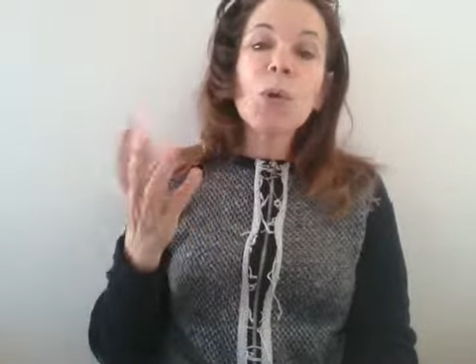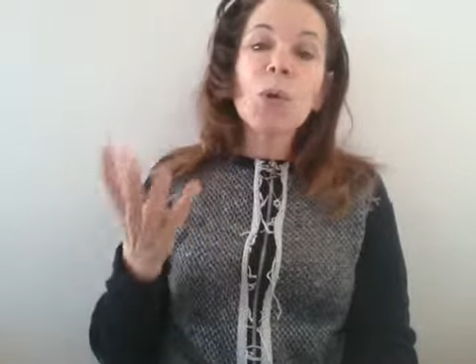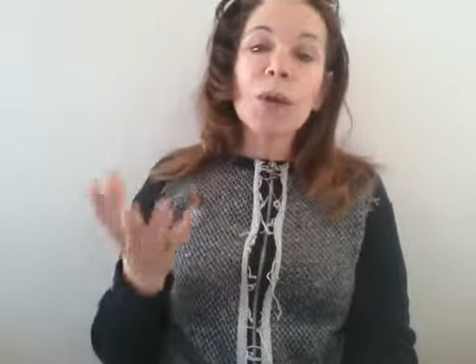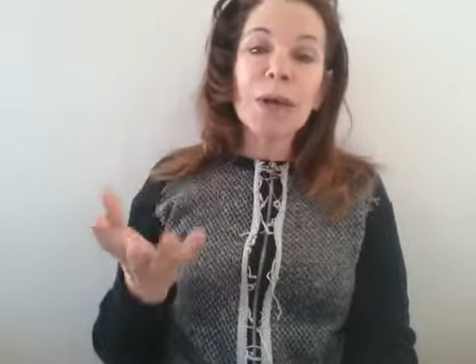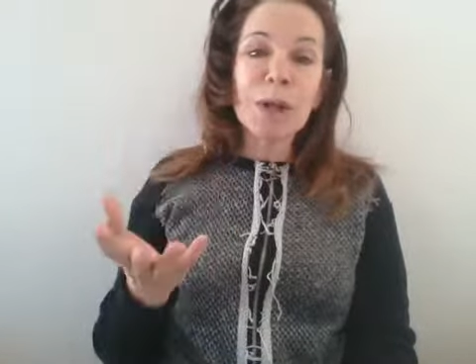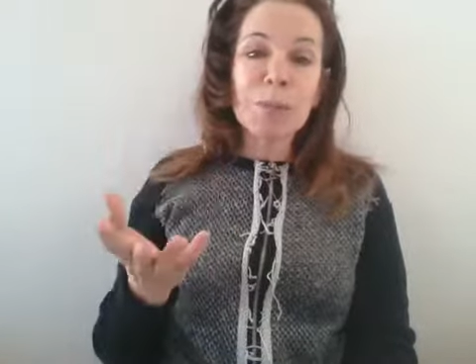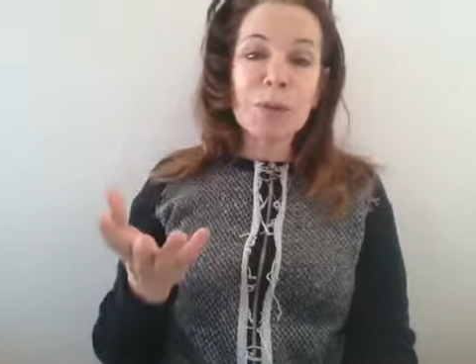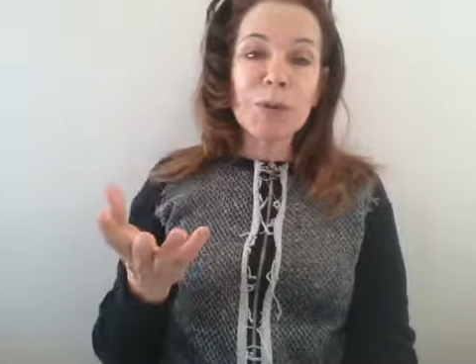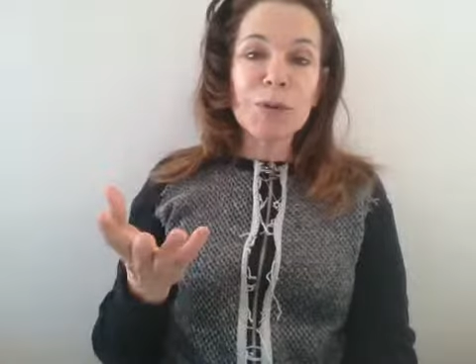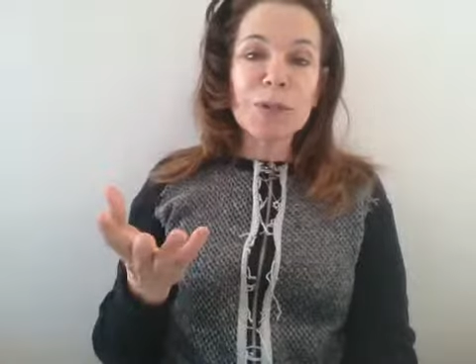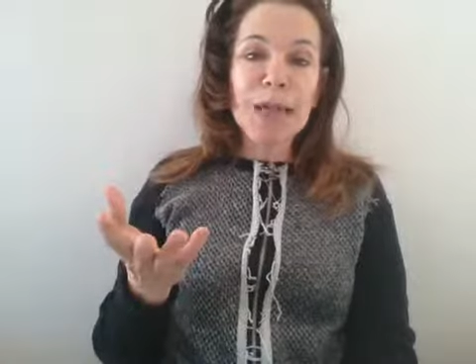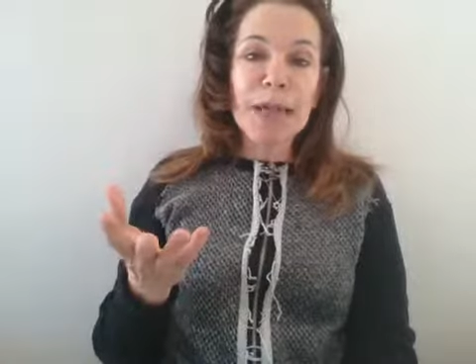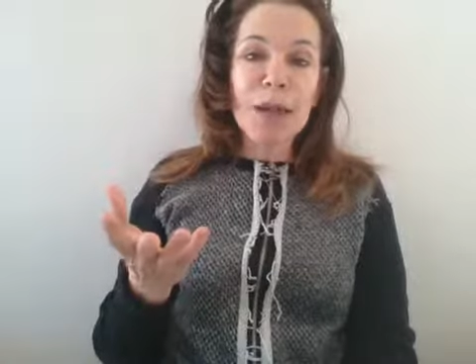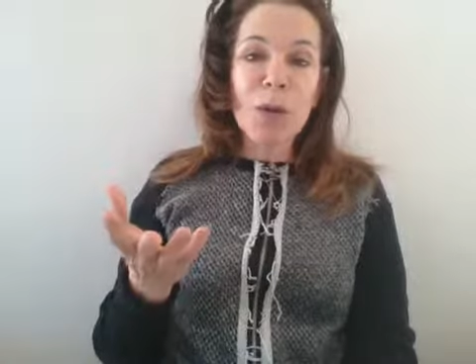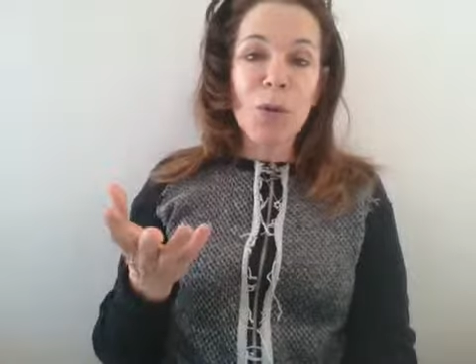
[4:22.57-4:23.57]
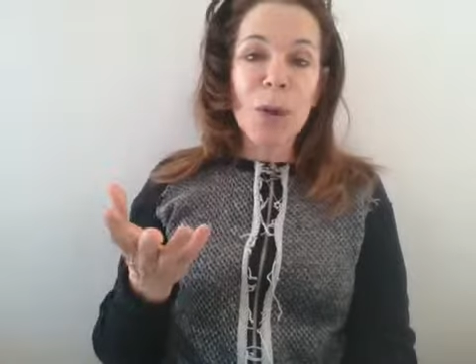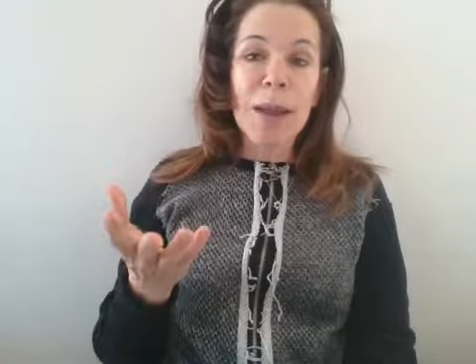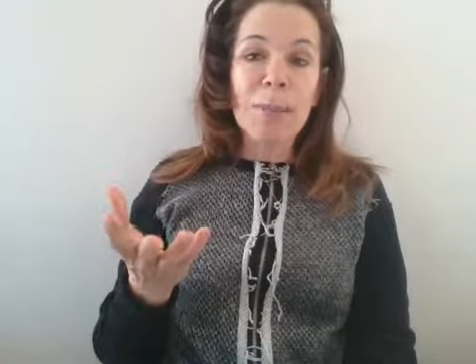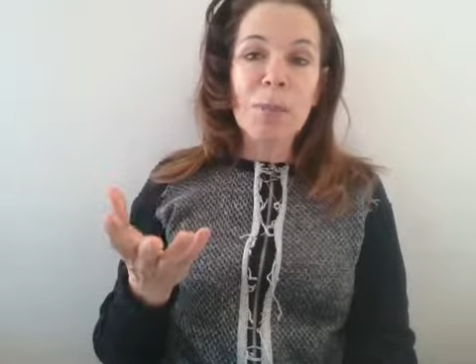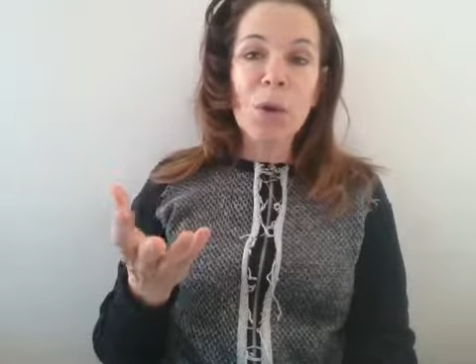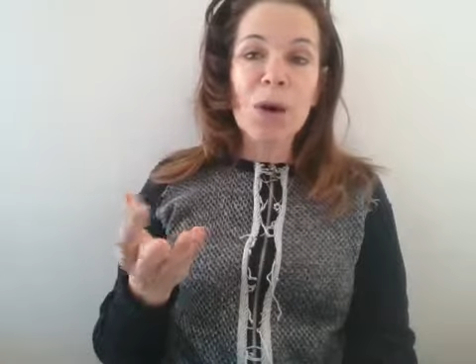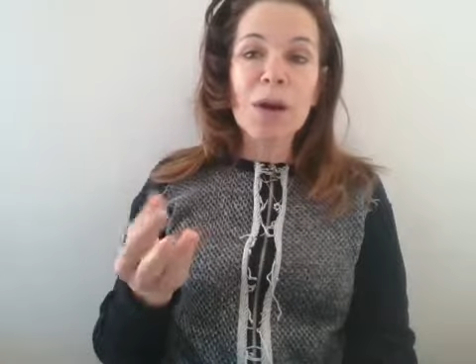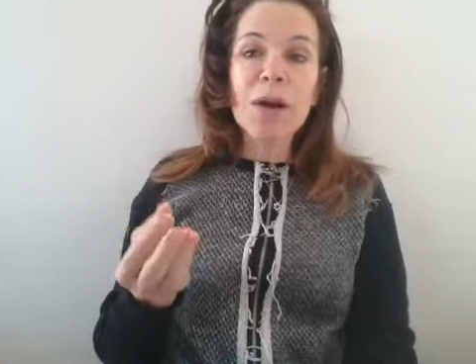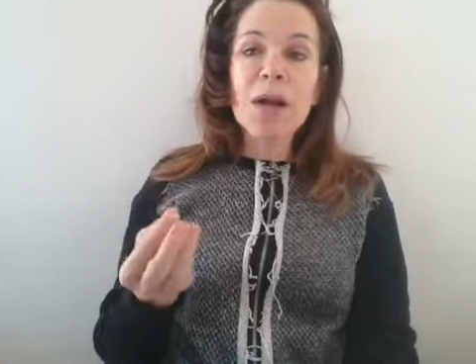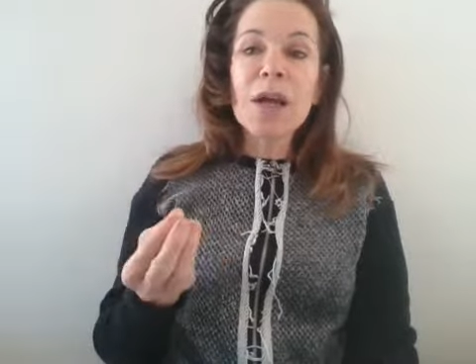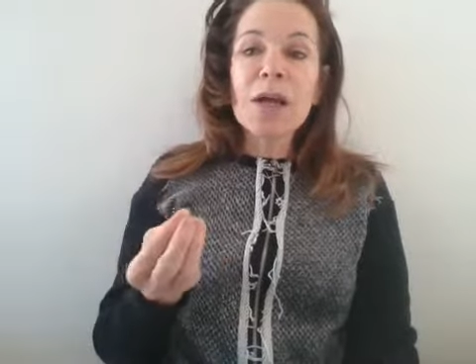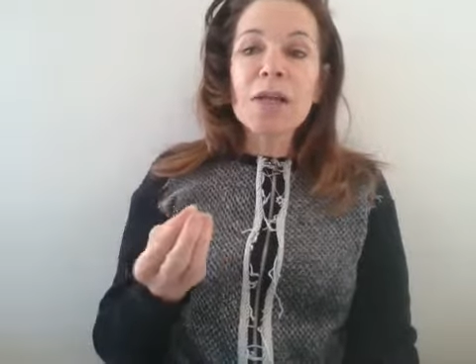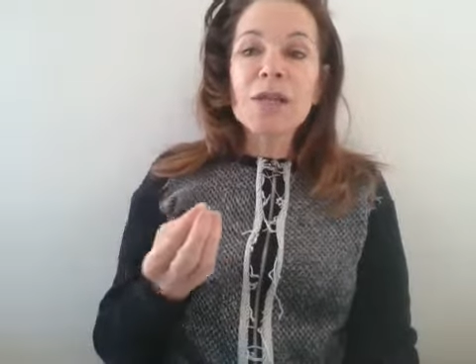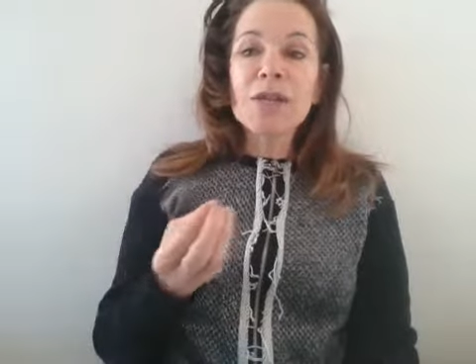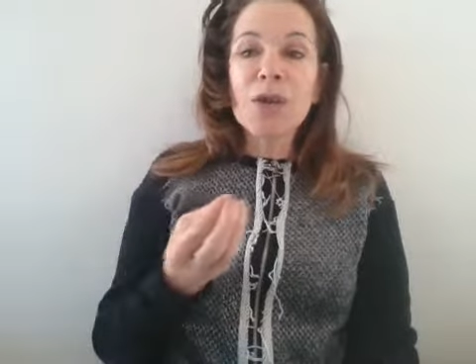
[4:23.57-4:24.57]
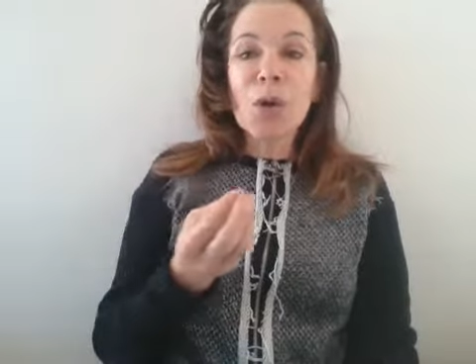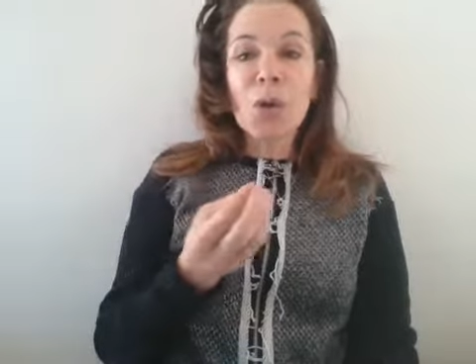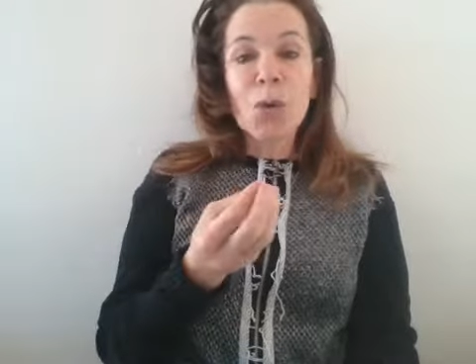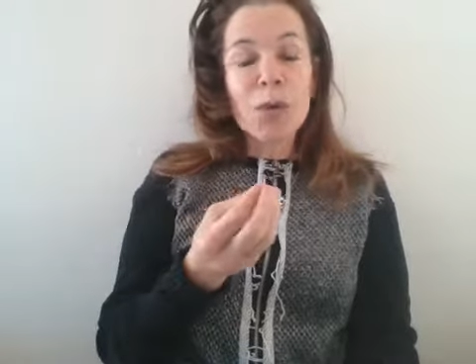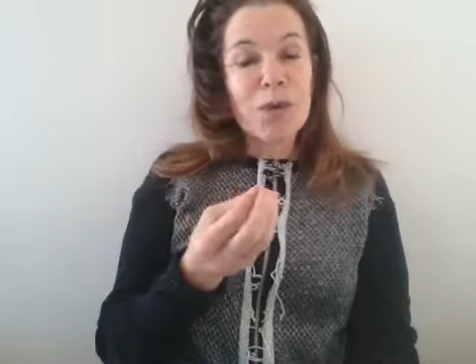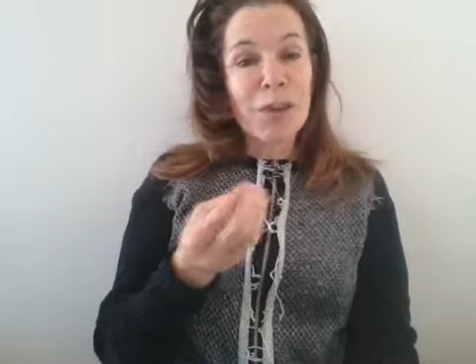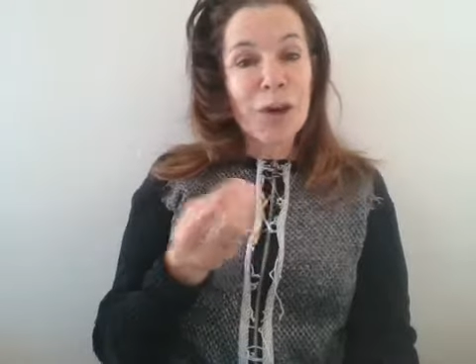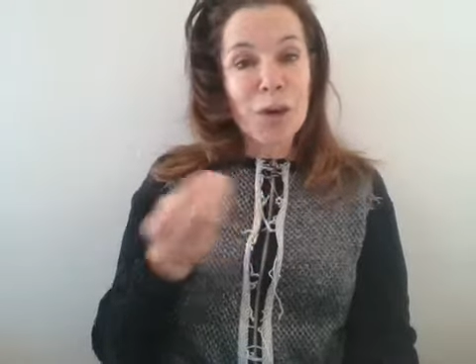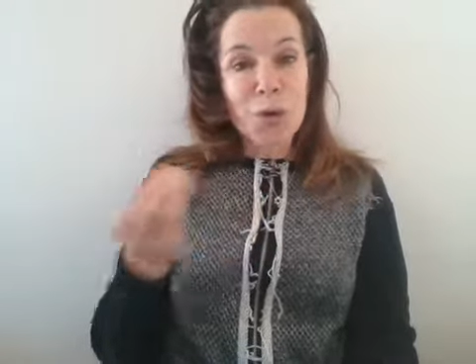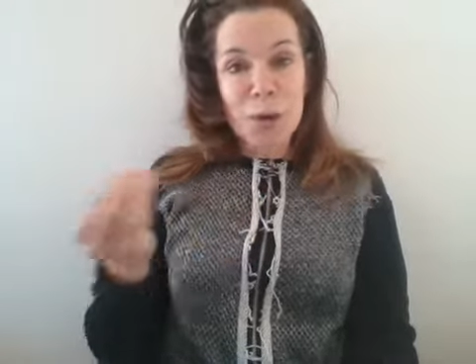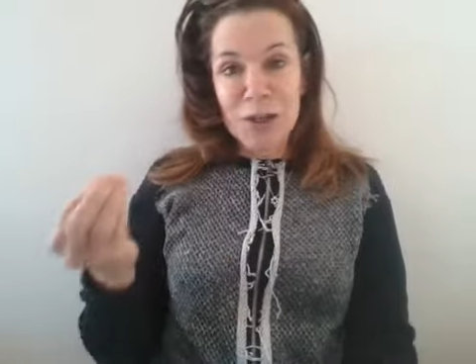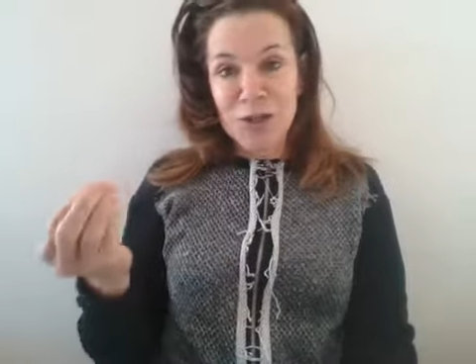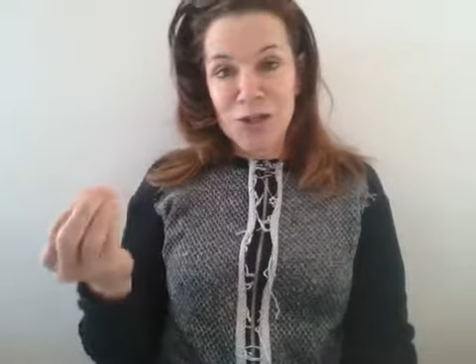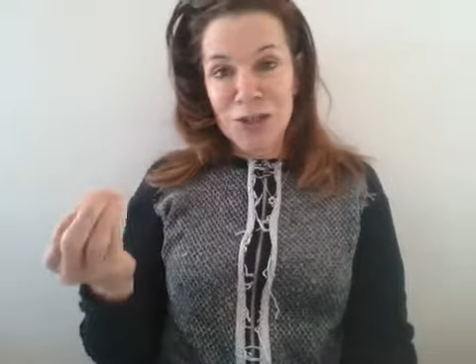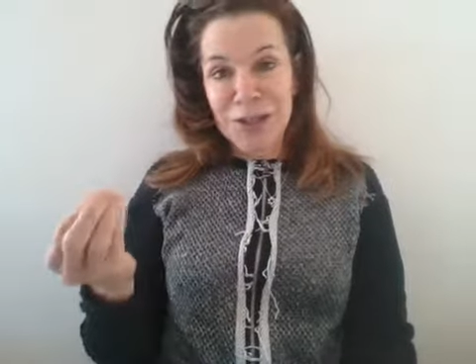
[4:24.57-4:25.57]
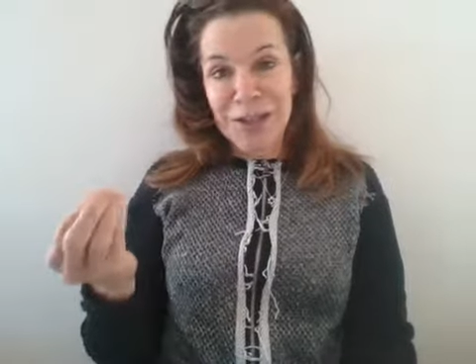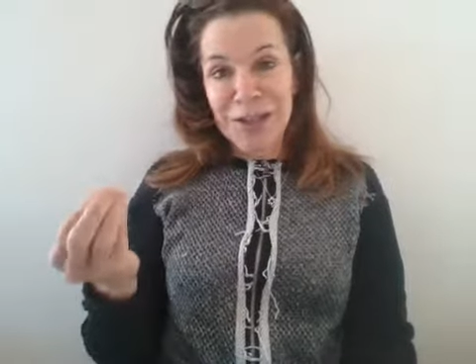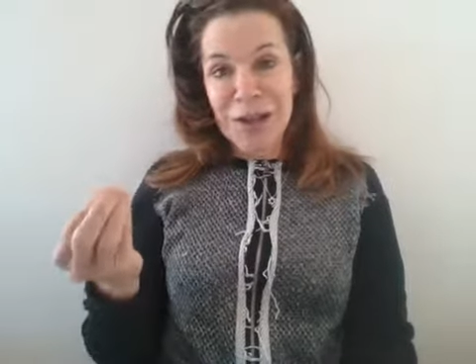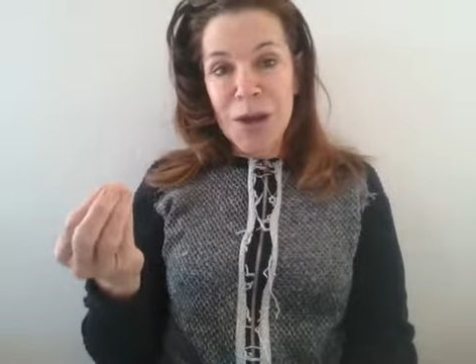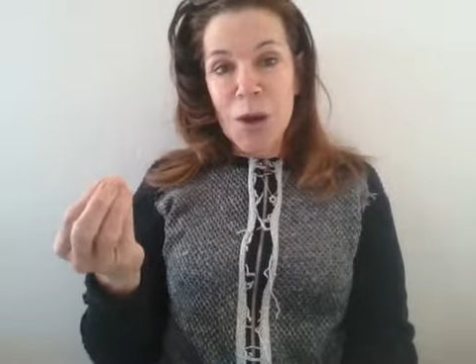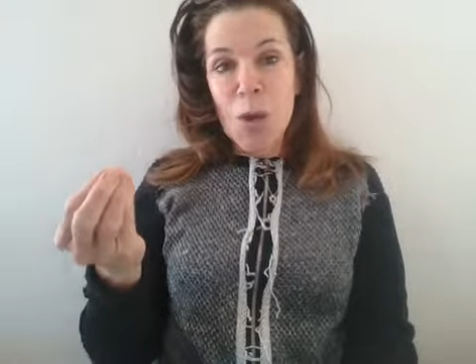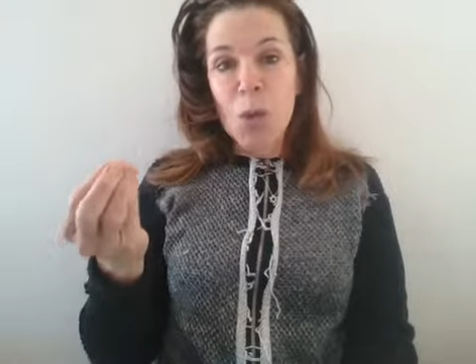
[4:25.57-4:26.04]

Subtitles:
will help you take away more. So the question,